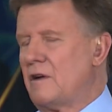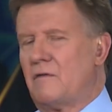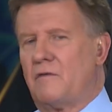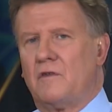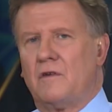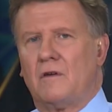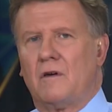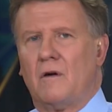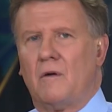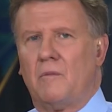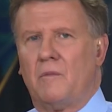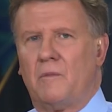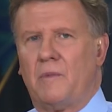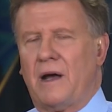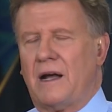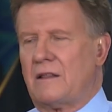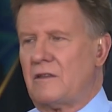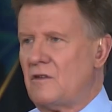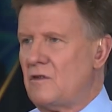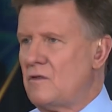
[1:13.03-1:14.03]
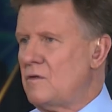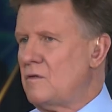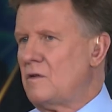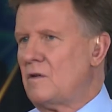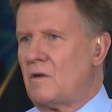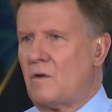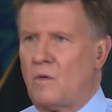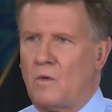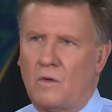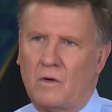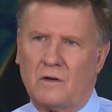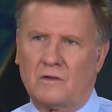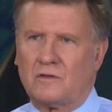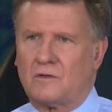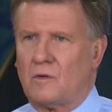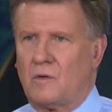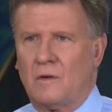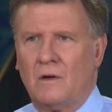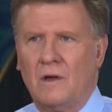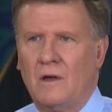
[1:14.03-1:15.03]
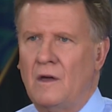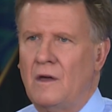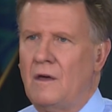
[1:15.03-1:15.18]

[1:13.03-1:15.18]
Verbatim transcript: And if you right. go back to unicorns, or